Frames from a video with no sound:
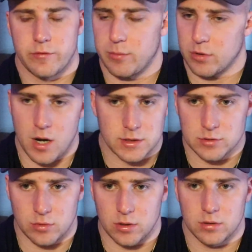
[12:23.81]
from
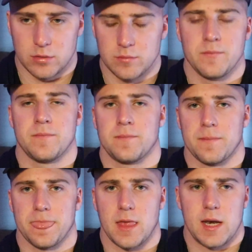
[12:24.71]
across the world,
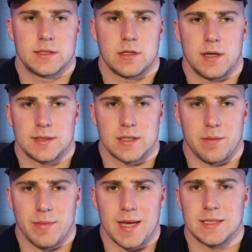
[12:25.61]
and it's a, it's an
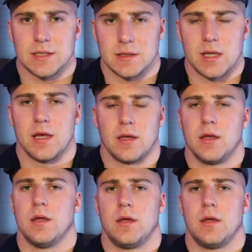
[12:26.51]
amazing thing.